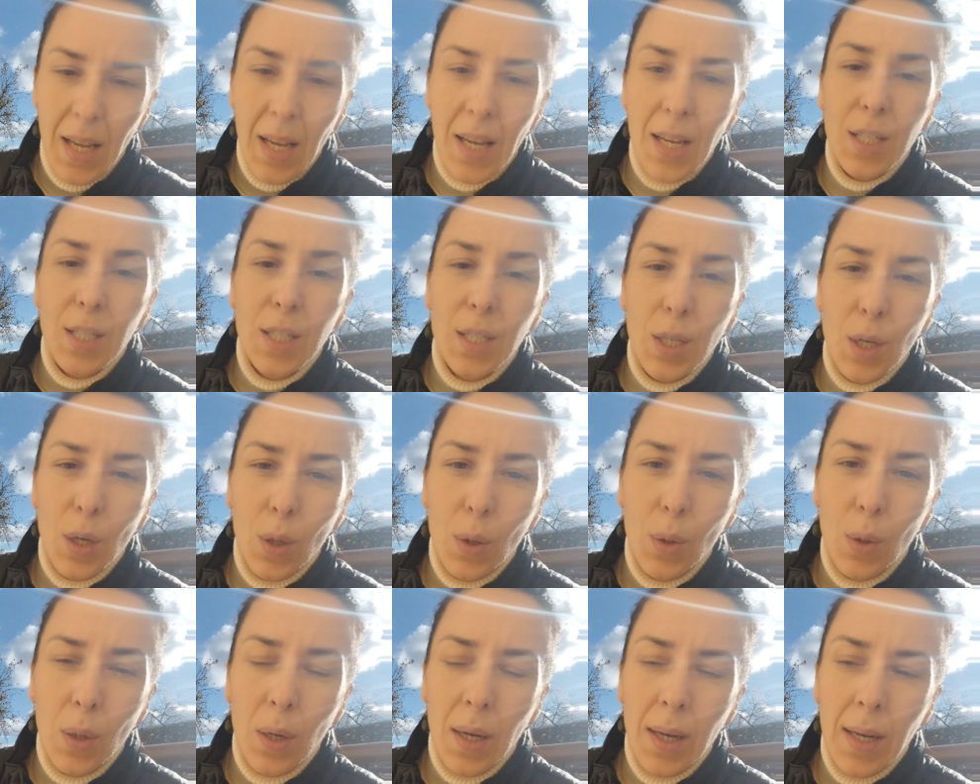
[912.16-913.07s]

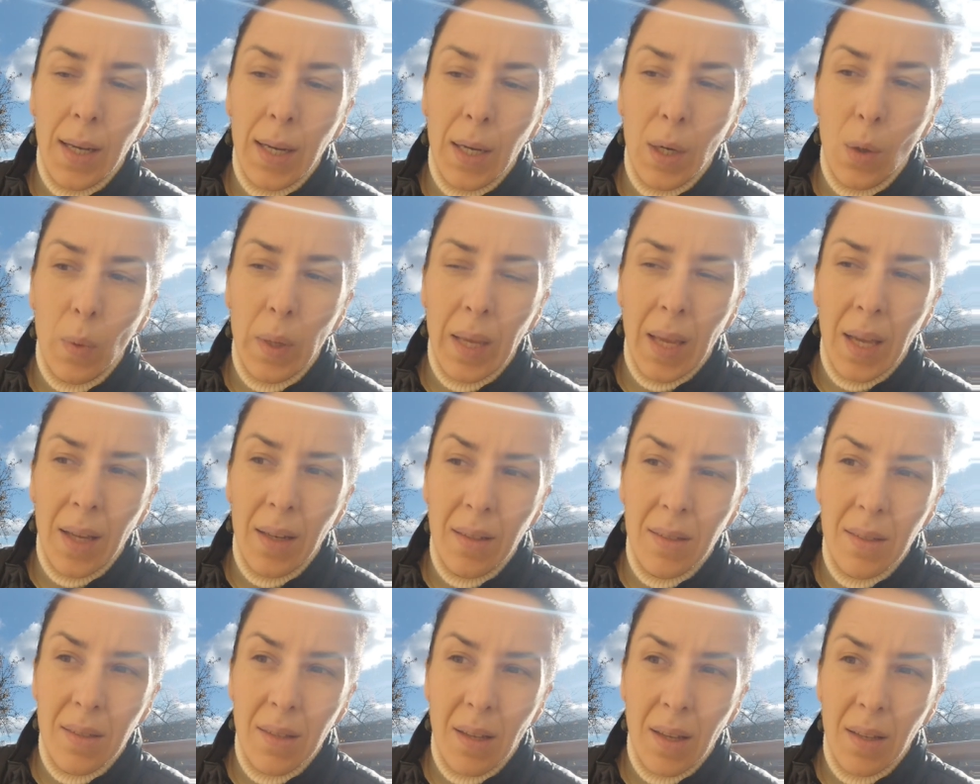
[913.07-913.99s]
So we cannot
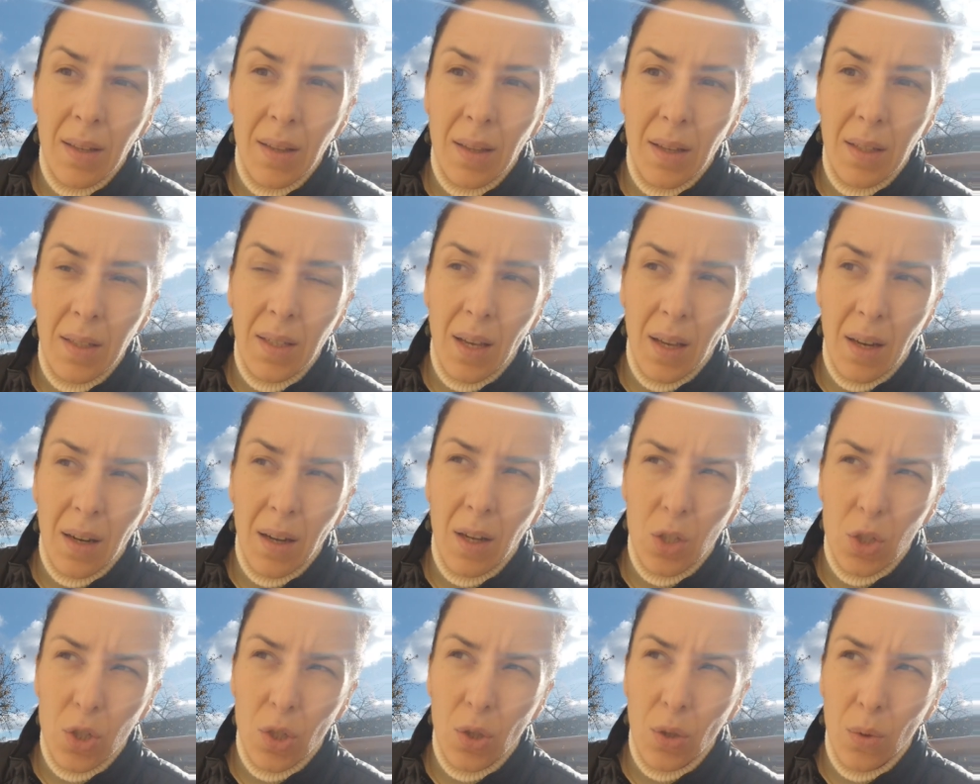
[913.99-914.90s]
say that
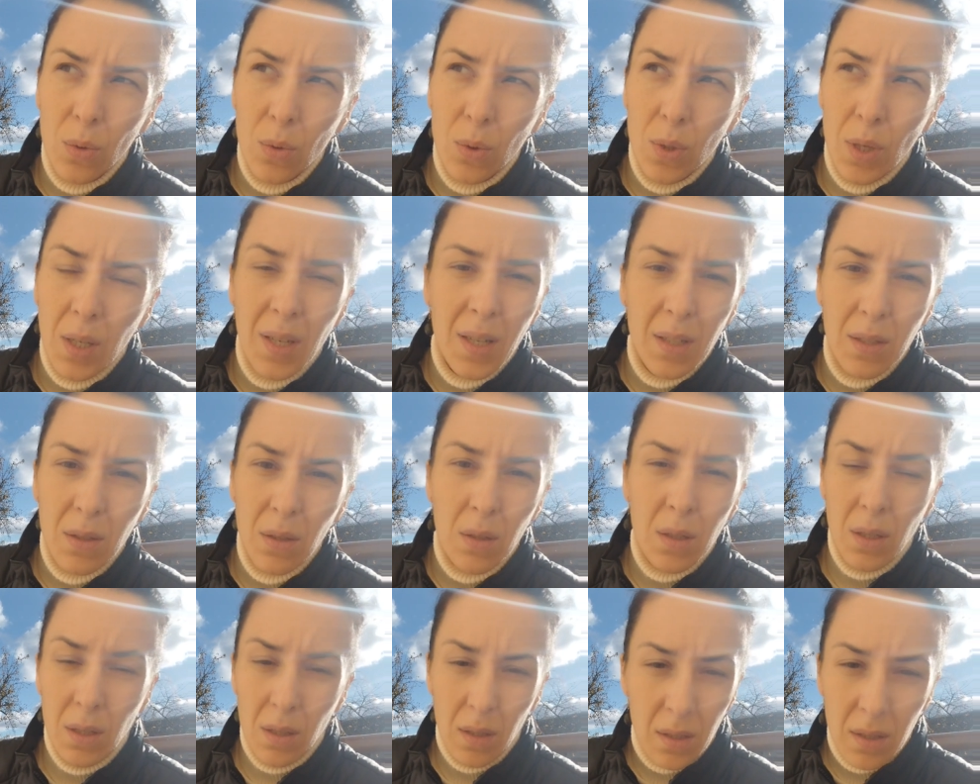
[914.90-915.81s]
Gerhard Schröder does
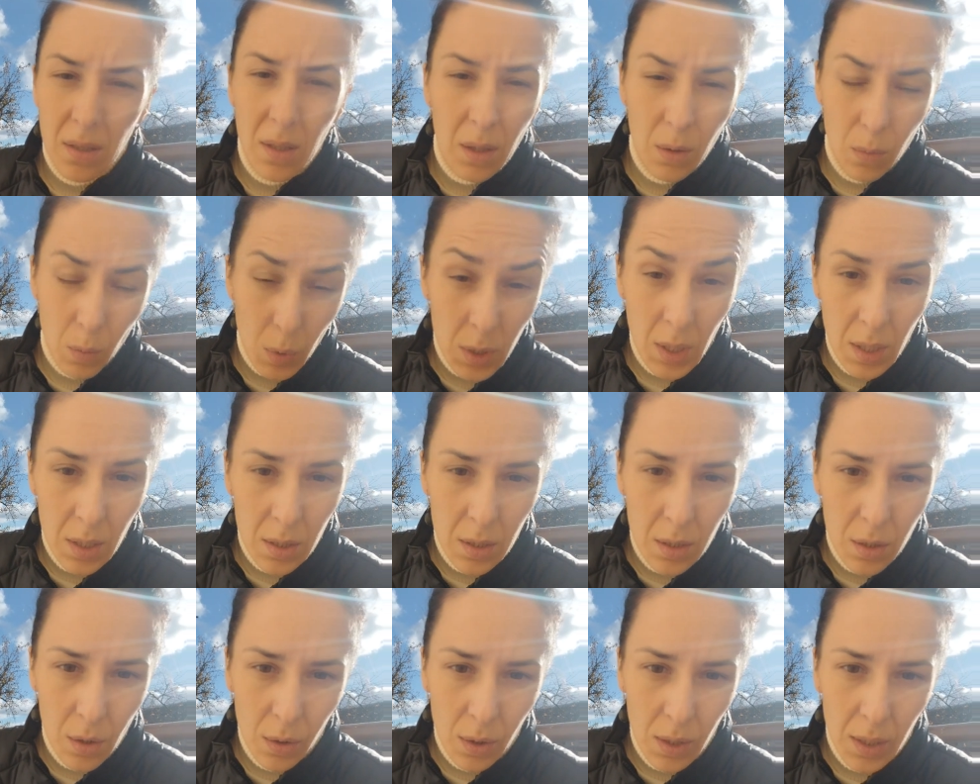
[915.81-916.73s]
not understand what he is
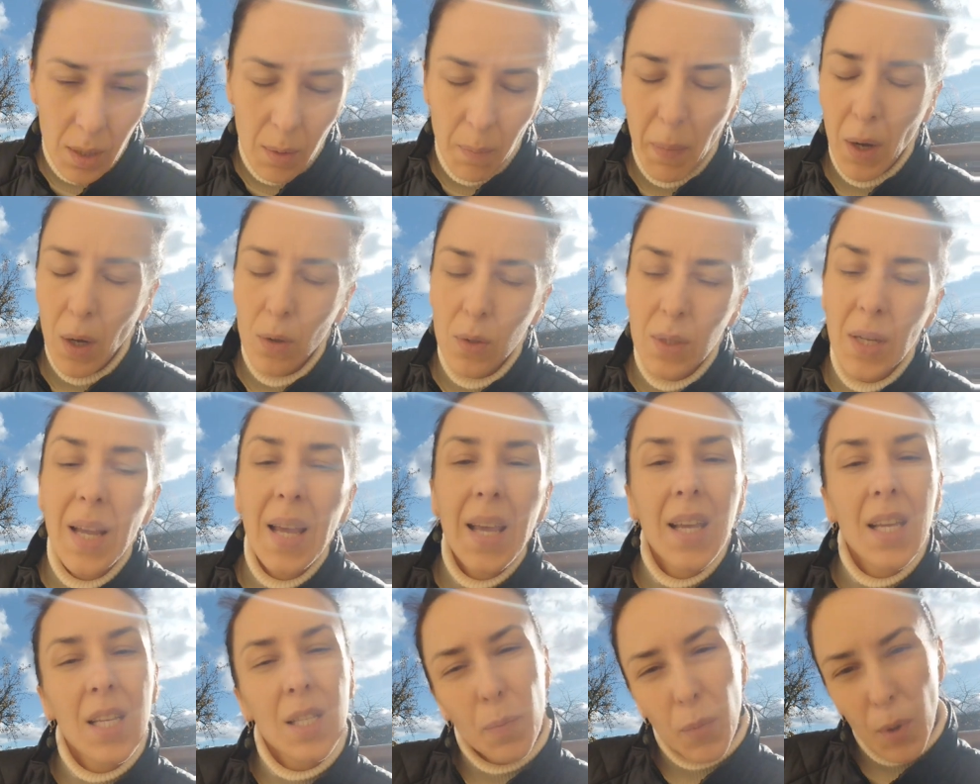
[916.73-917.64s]
talking about.
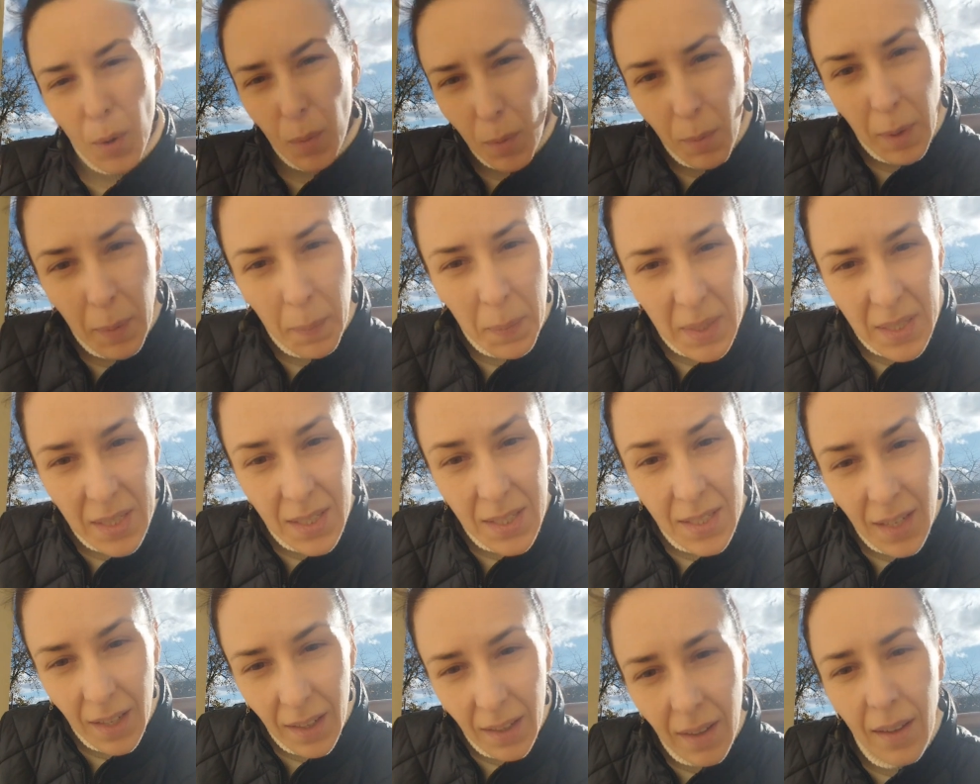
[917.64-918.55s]
He's probably
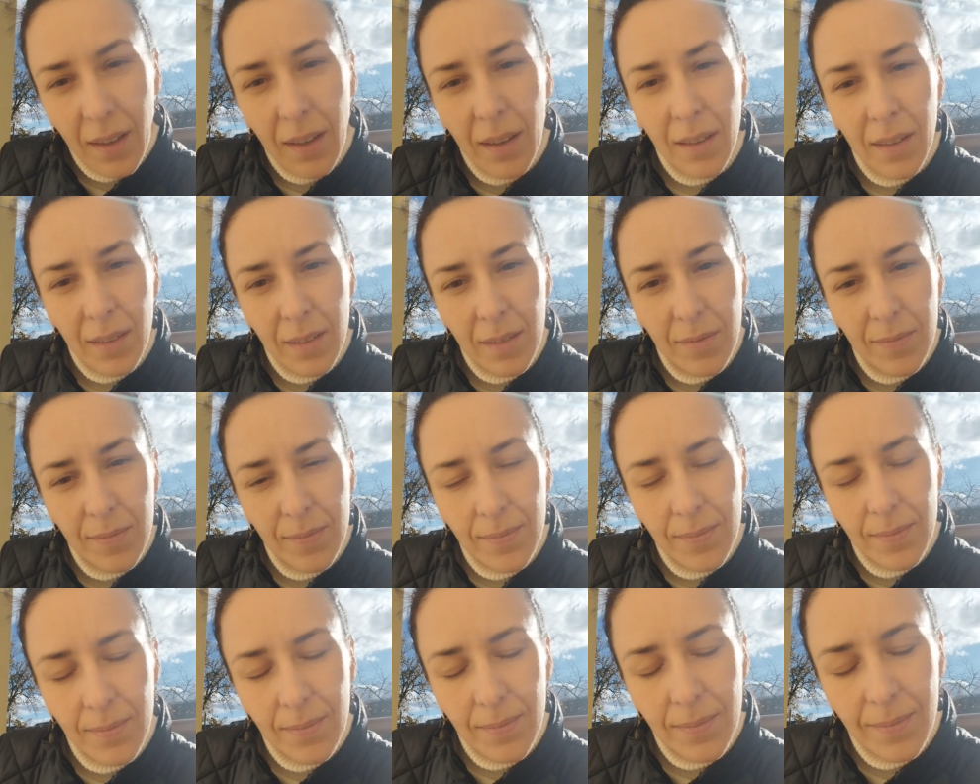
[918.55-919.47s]
mistaken,
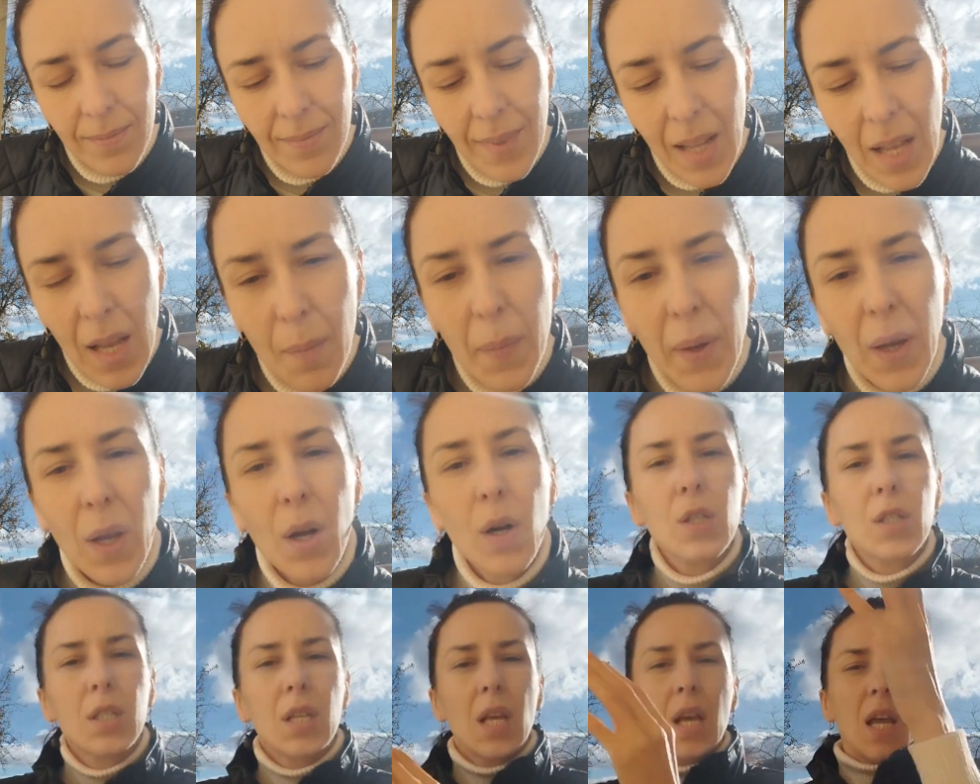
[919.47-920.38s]

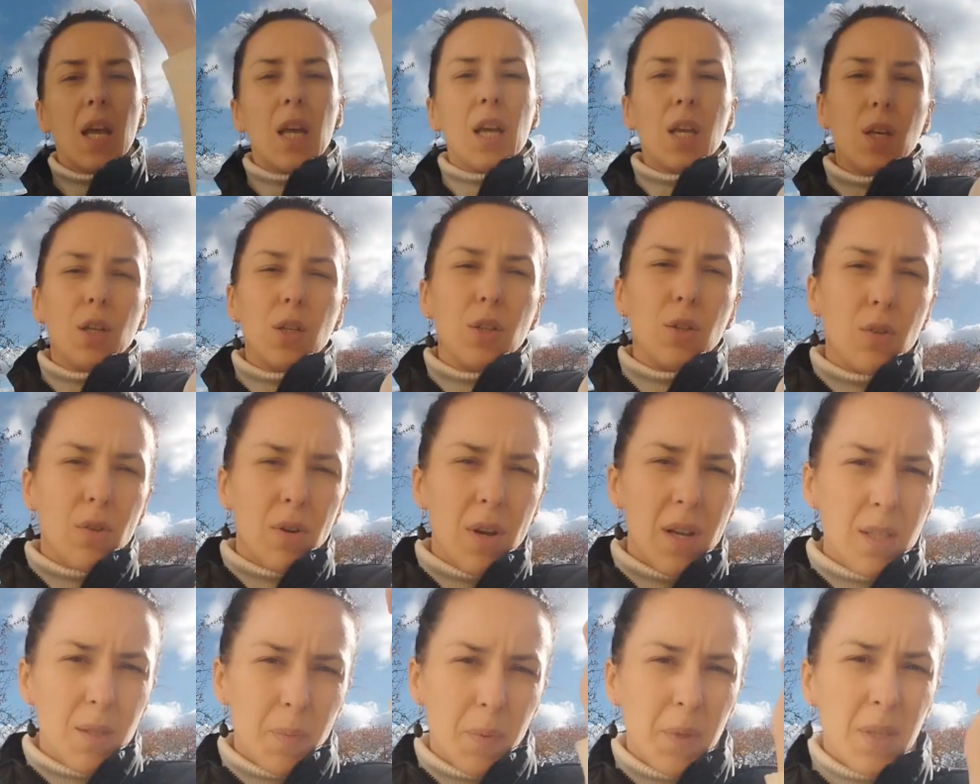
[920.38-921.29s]
because he
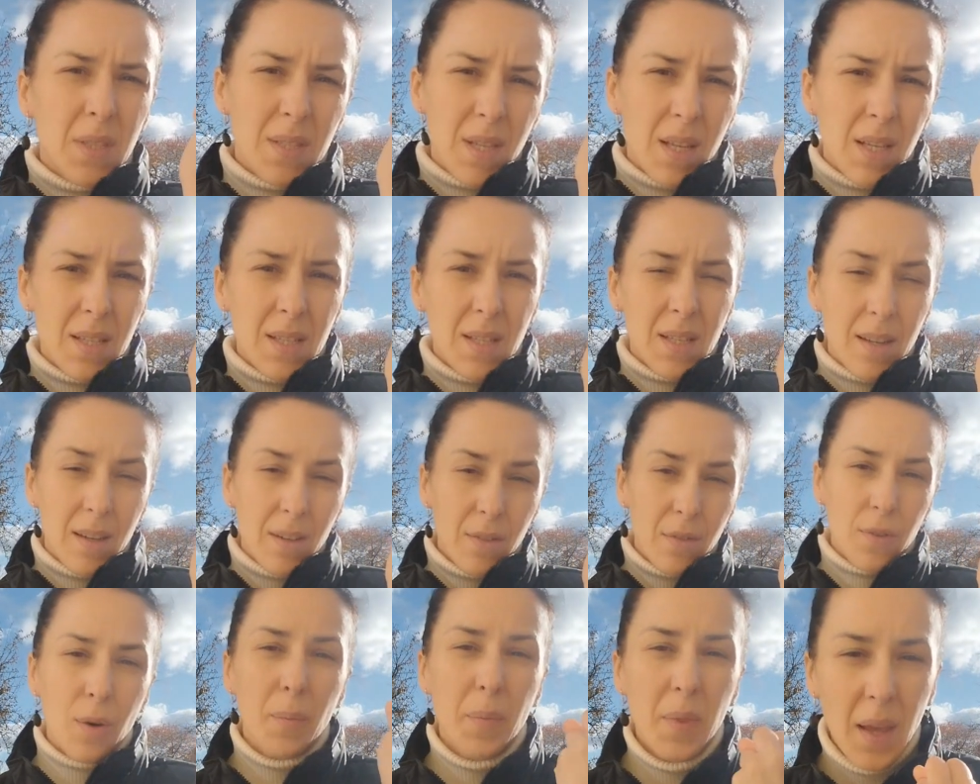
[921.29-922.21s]
grasped this idea
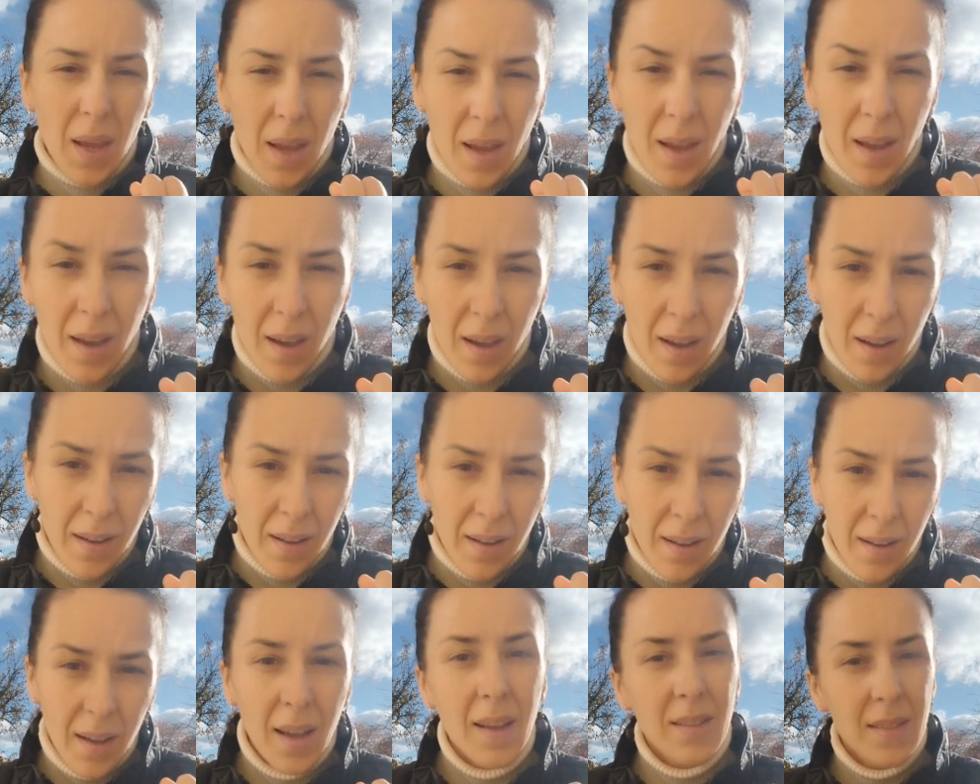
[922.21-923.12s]
from the air
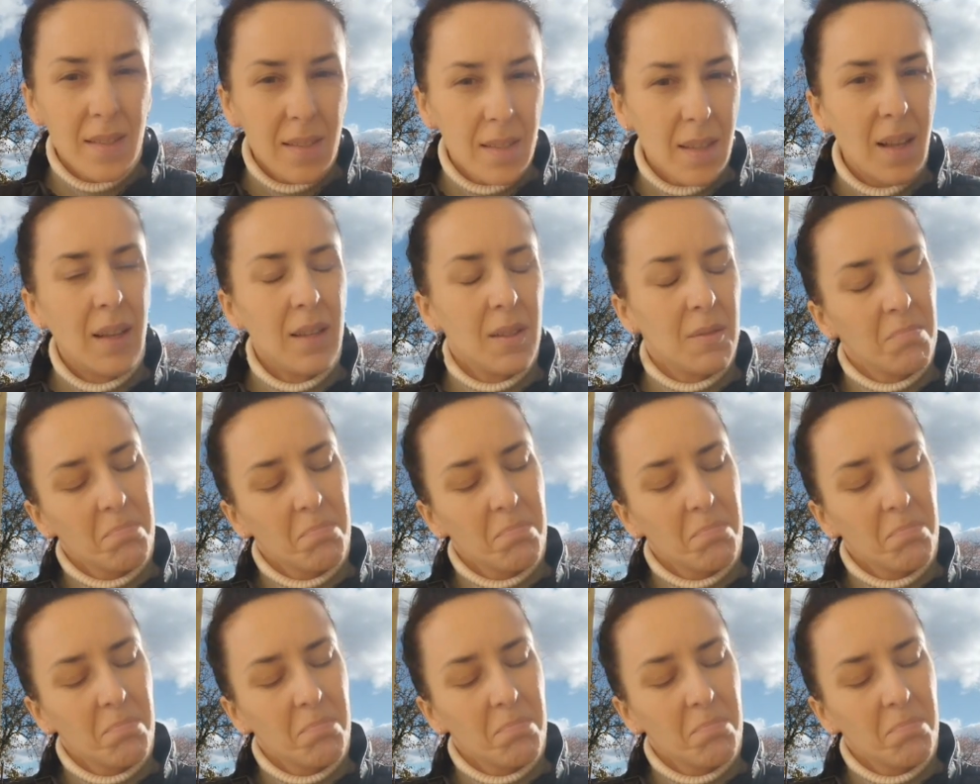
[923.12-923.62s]
and said